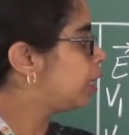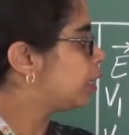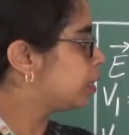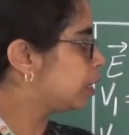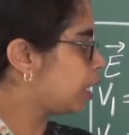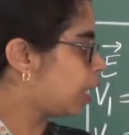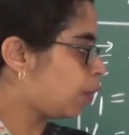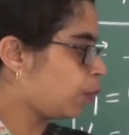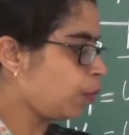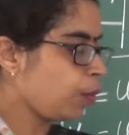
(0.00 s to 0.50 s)

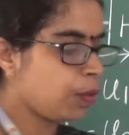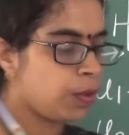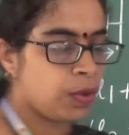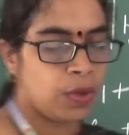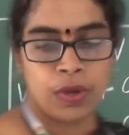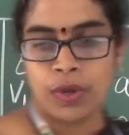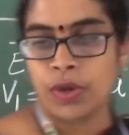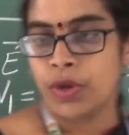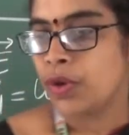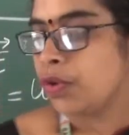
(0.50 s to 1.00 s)

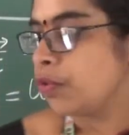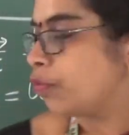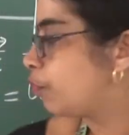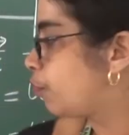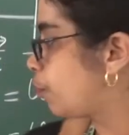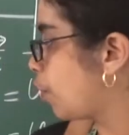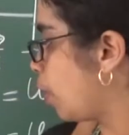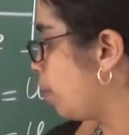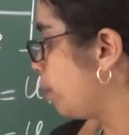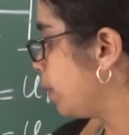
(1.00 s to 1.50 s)
Now,
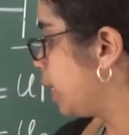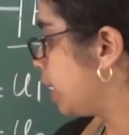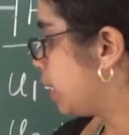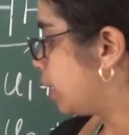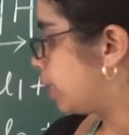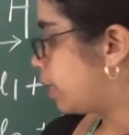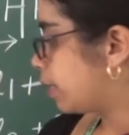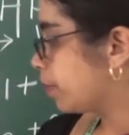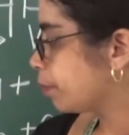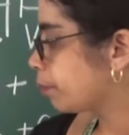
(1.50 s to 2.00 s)
from
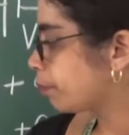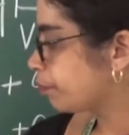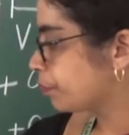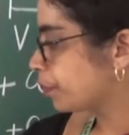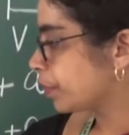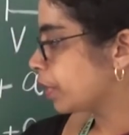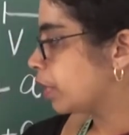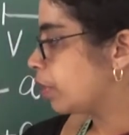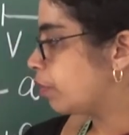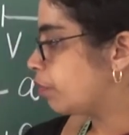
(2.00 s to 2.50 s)
here
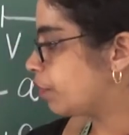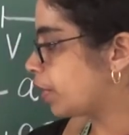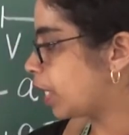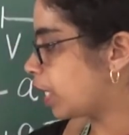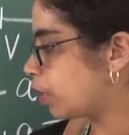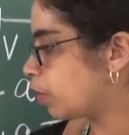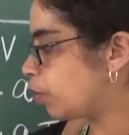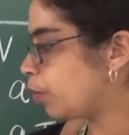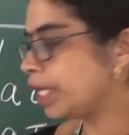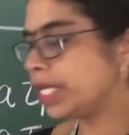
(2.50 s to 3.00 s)
we
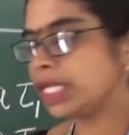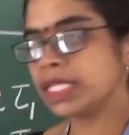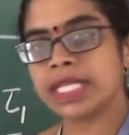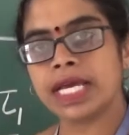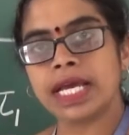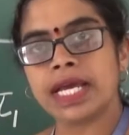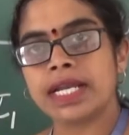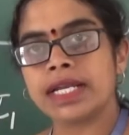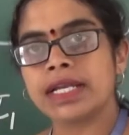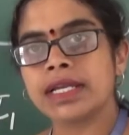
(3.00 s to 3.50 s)
are knowing
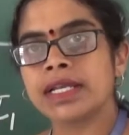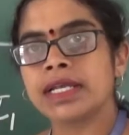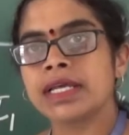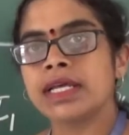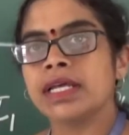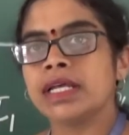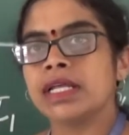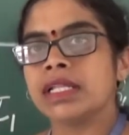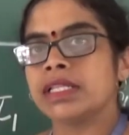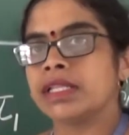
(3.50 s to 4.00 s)
that
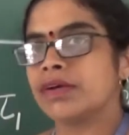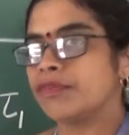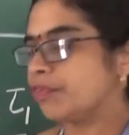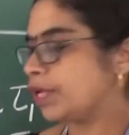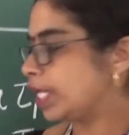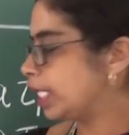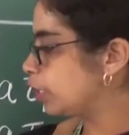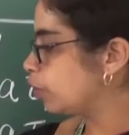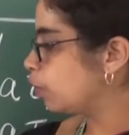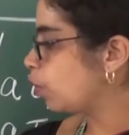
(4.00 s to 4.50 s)
the
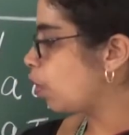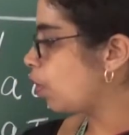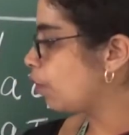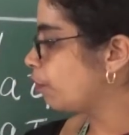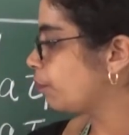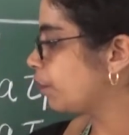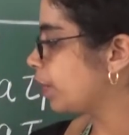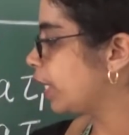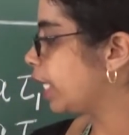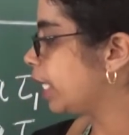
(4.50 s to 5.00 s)
value
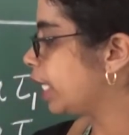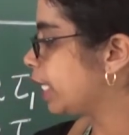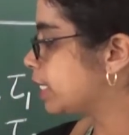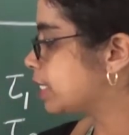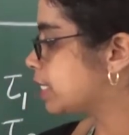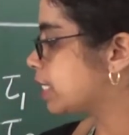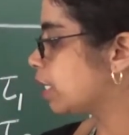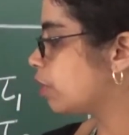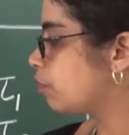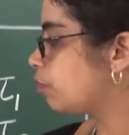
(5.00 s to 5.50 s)
of A
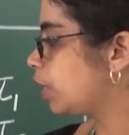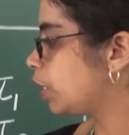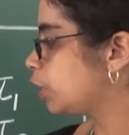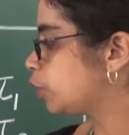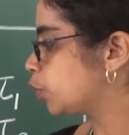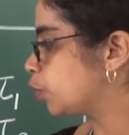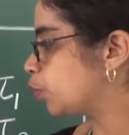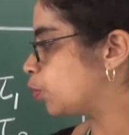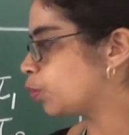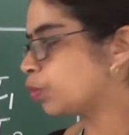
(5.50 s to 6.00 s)
is equal
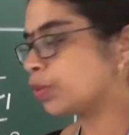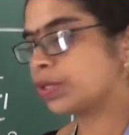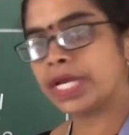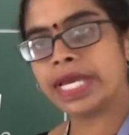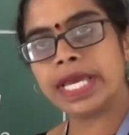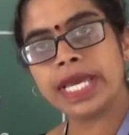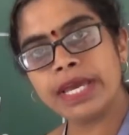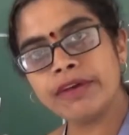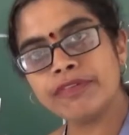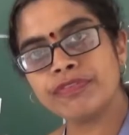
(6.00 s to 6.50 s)
to
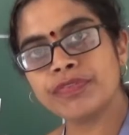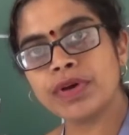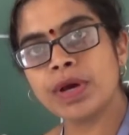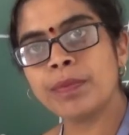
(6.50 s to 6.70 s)
F